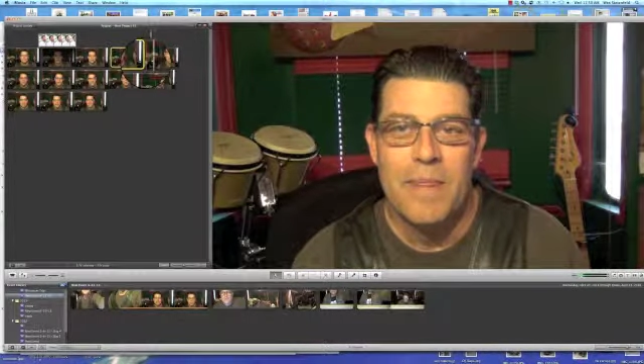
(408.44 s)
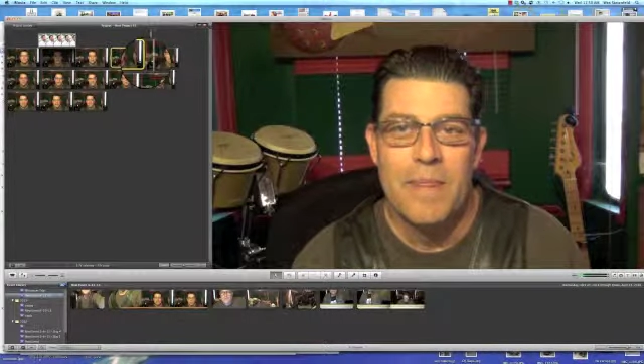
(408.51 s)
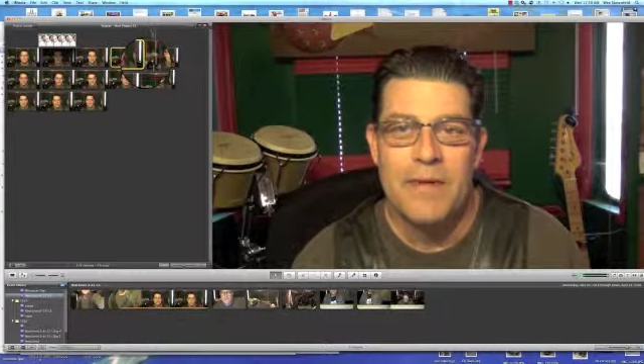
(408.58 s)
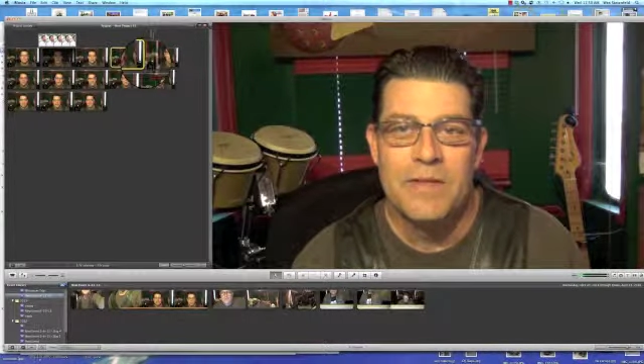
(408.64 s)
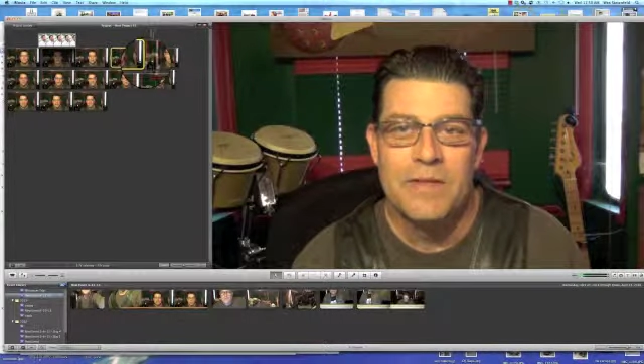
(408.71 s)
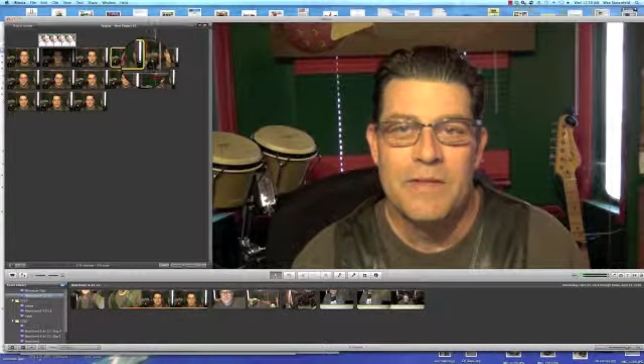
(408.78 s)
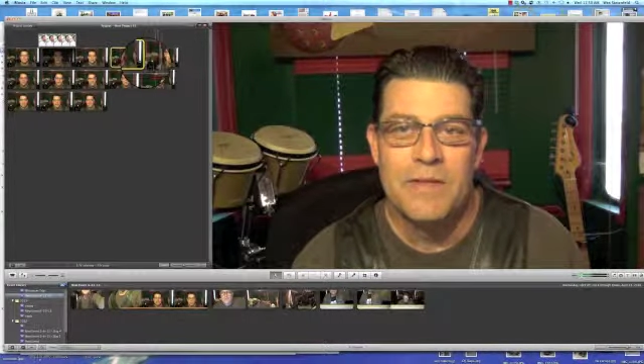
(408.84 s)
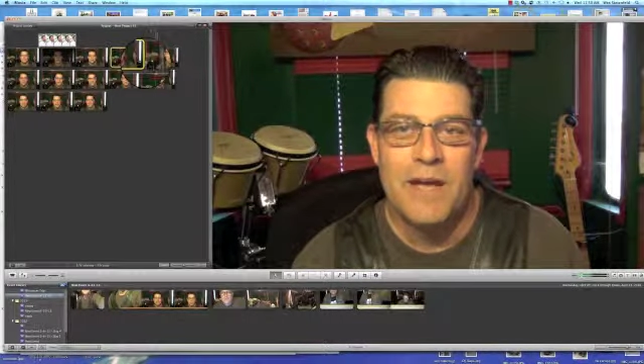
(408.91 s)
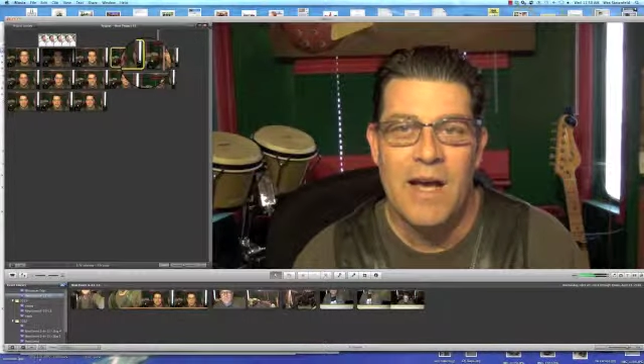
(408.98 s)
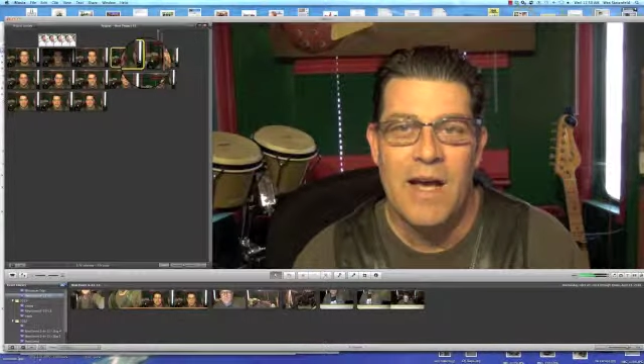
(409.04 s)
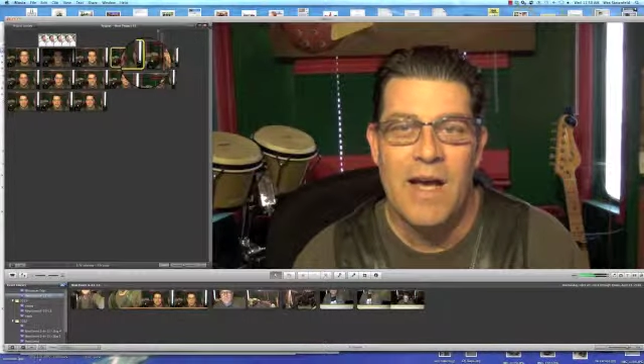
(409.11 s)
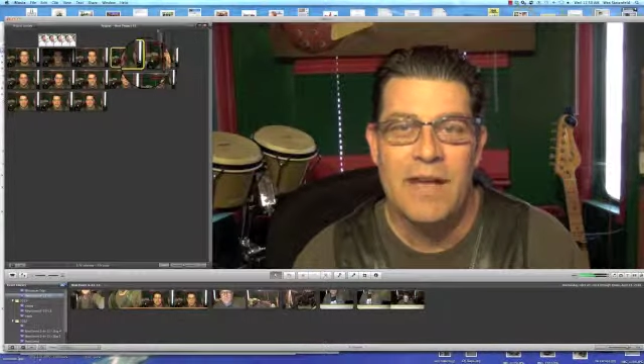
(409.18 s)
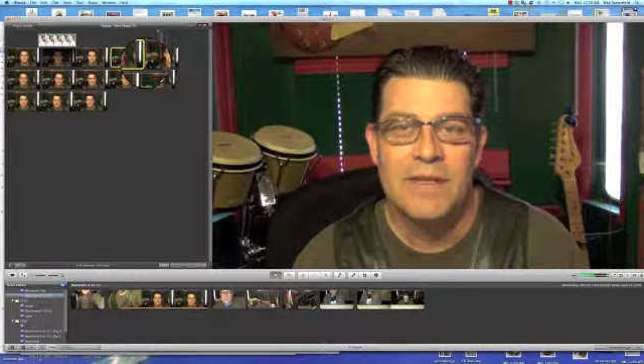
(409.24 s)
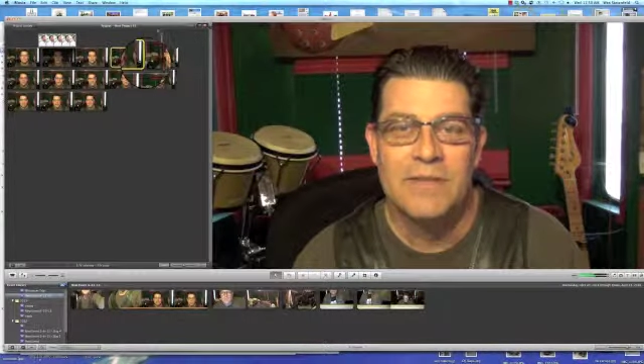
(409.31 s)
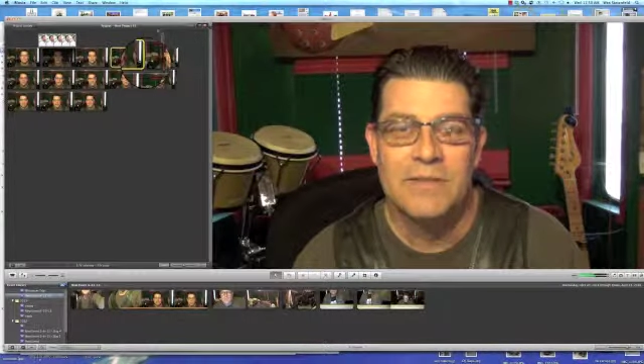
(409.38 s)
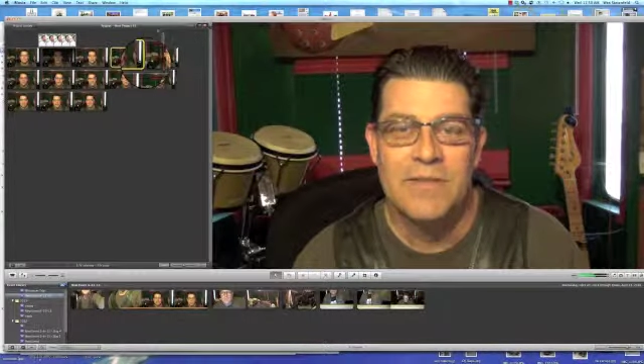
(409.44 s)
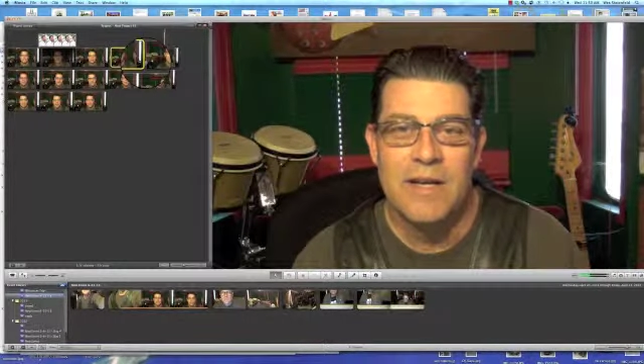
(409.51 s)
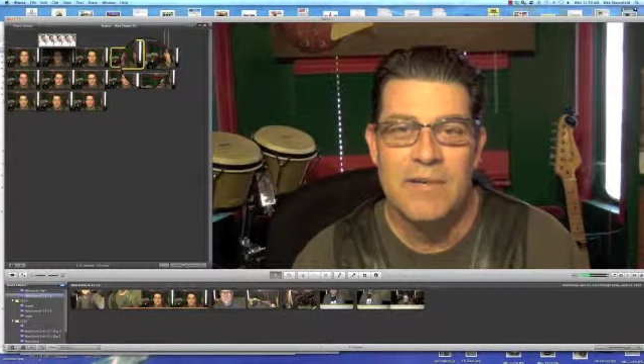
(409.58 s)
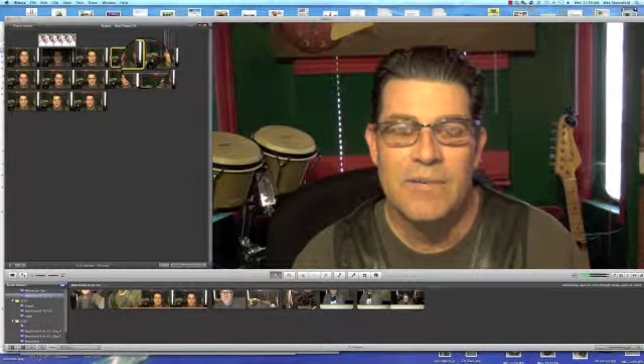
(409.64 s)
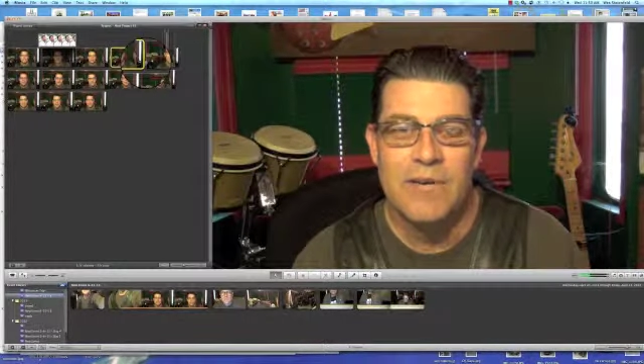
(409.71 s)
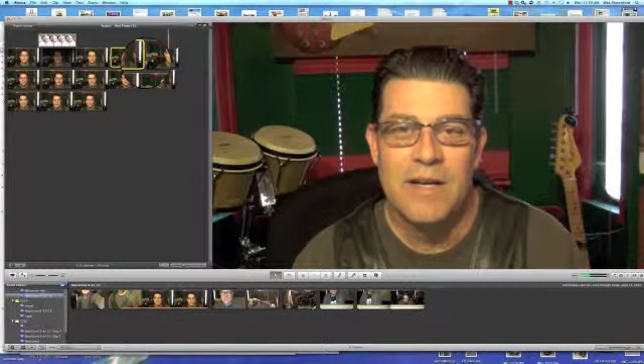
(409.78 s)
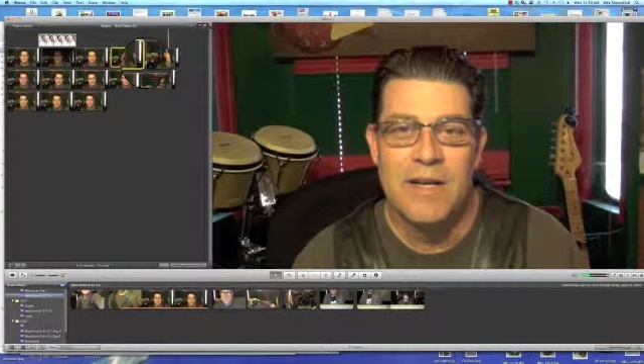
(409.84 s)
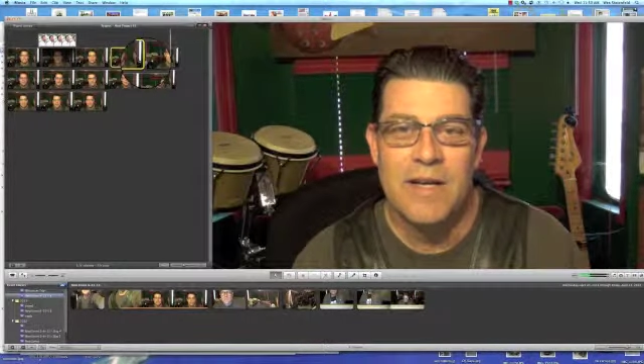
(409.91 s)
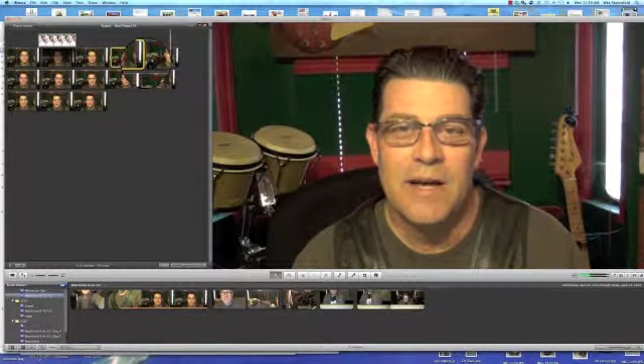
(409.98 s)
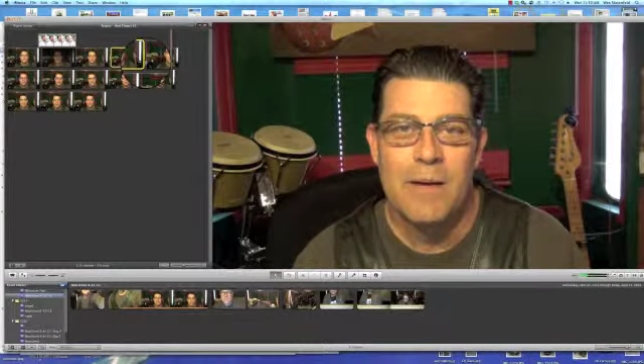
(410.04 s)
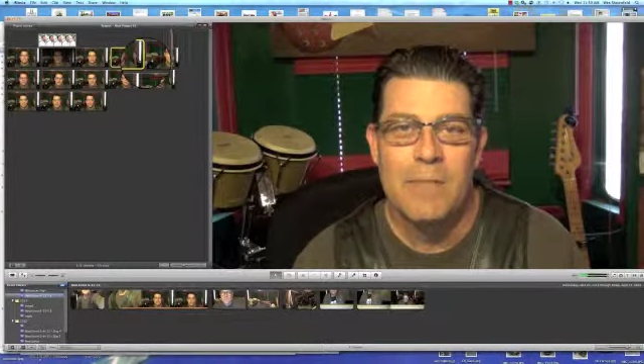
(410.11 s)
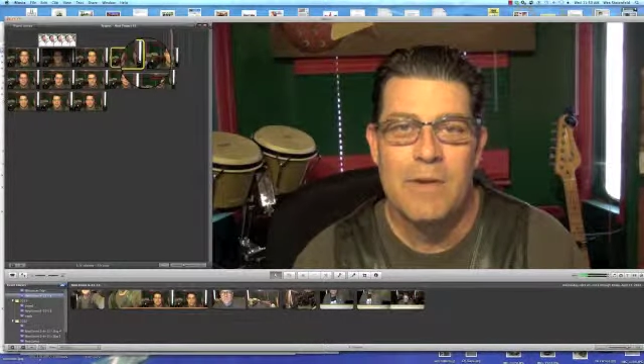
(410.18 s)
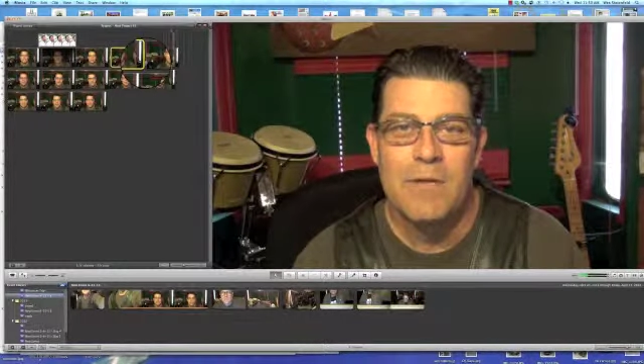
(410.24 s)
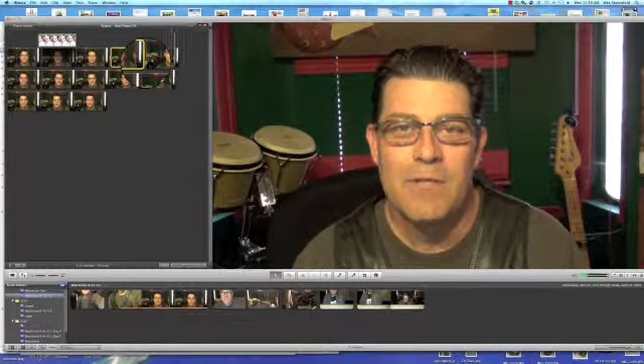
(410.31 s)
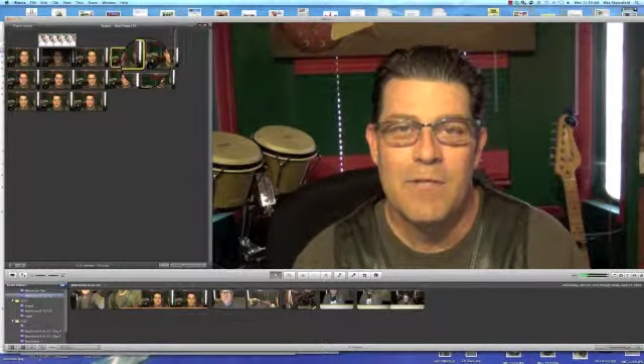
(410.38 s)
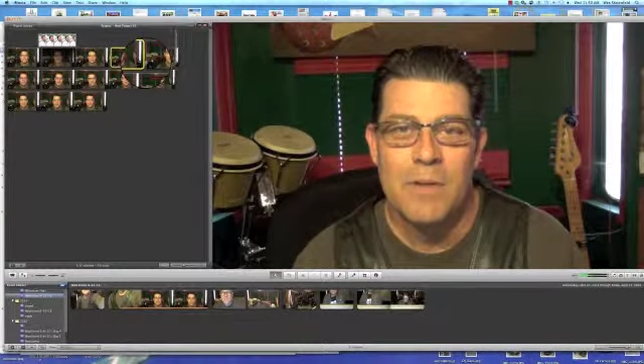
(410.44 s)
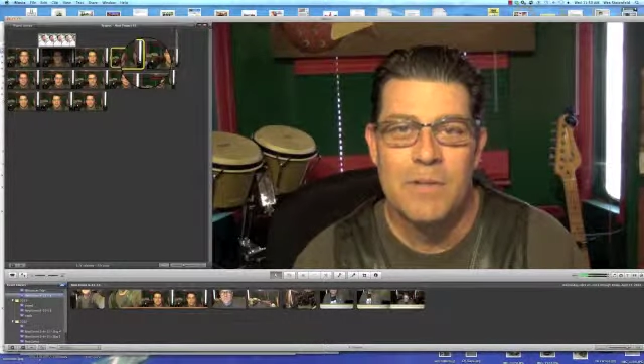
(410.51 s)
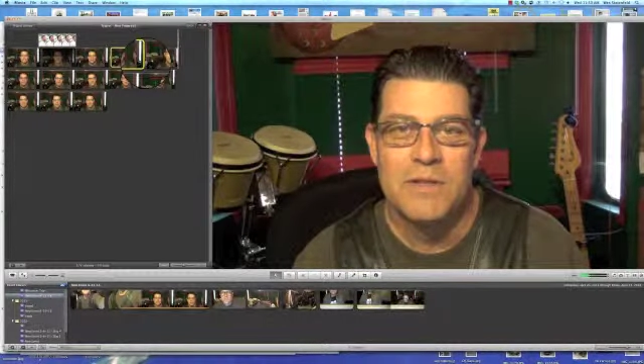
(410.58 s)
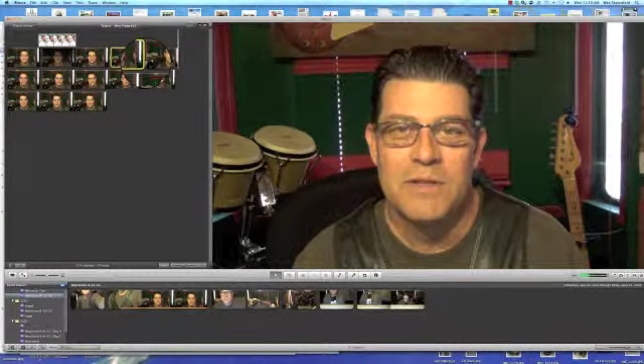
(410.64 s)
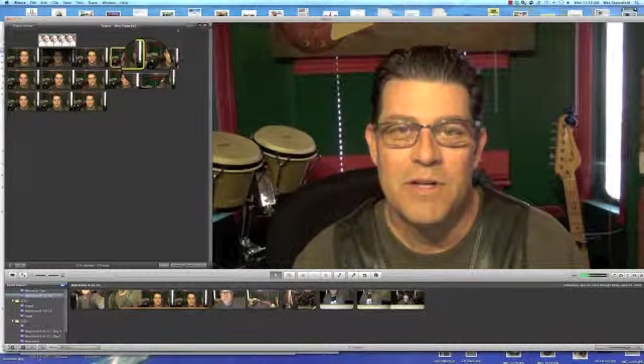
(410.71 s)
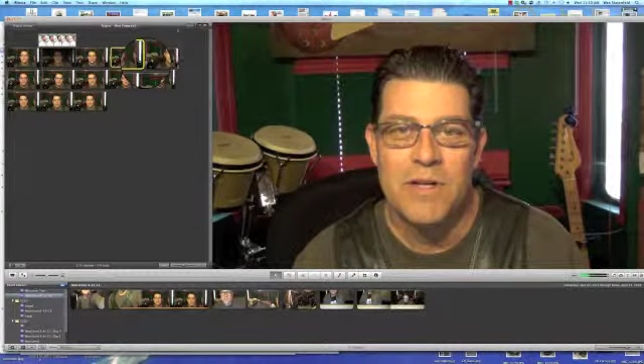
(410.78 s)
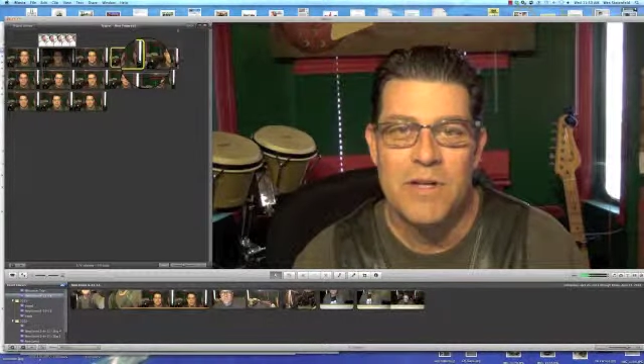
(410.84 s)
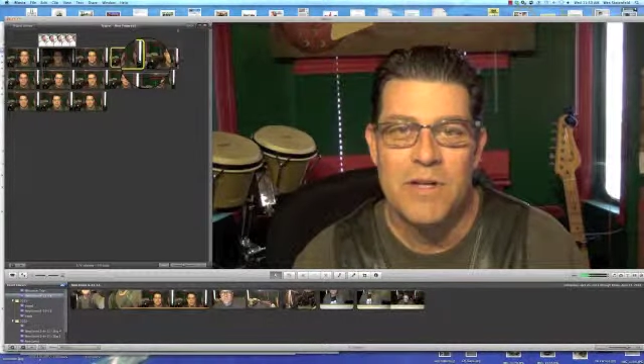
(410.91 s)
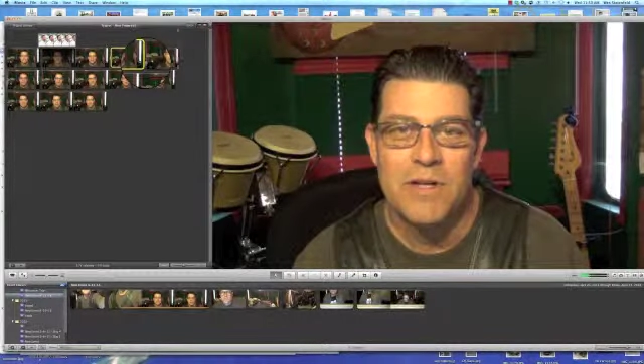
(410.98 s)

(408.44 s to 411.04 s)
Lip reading: This guy is definitely coming from his.